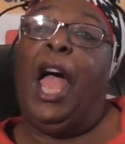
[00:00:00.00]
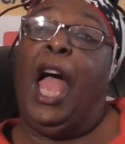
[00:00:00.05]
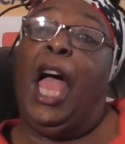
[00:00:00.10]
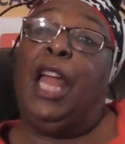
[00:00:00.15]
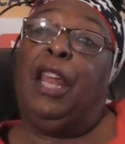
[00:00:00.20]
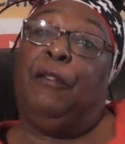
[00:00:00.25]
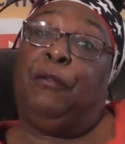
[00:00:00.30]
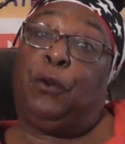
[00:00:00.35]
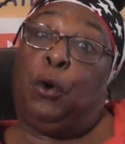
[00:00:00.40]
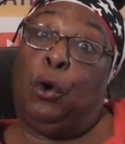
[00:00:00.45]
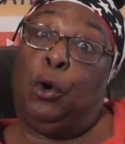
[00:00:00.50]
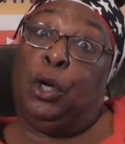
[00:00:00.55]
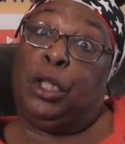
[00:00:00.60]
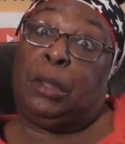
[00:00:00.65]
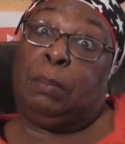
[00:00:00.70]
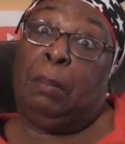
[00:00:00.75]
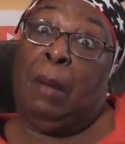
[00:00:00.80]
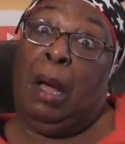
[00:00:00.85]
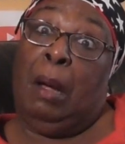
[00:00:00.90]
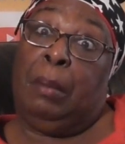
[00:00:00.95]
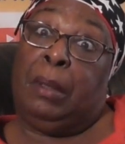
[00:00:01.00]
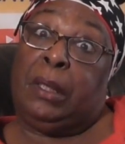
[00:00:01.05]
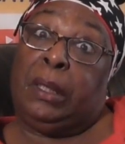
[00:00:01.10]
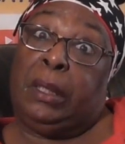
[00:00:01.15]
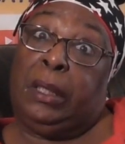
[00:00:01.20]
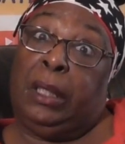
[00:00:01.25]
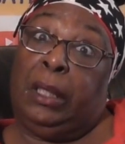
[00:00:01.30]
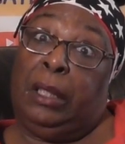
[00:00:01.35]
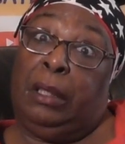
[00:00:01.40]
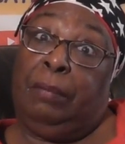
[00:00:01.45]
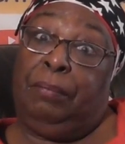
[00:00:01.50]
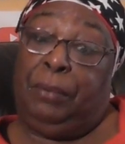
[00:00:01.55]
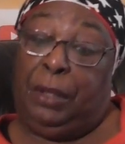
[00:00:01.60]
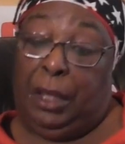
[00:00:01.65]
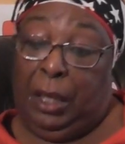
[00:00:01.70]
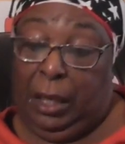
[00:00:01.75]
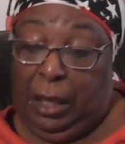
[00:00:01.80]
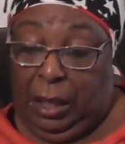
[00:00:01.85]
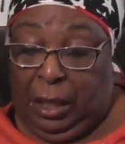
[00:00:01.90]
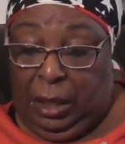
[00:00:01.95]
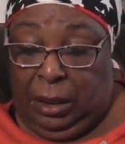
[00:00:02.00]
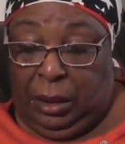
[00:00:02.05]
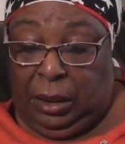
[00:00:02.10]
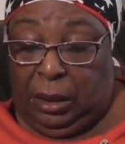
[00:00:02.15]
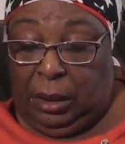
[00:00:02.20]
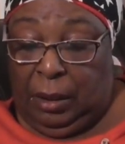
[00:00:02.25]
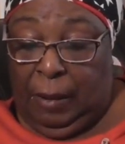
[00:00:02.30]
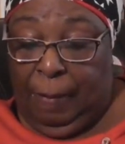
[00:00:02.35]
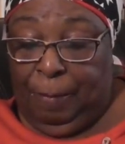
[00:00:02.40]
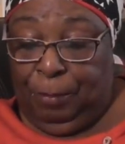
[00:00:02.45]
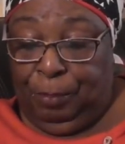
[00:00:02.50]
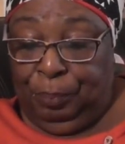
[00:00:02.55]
and of course, Mama's love dust.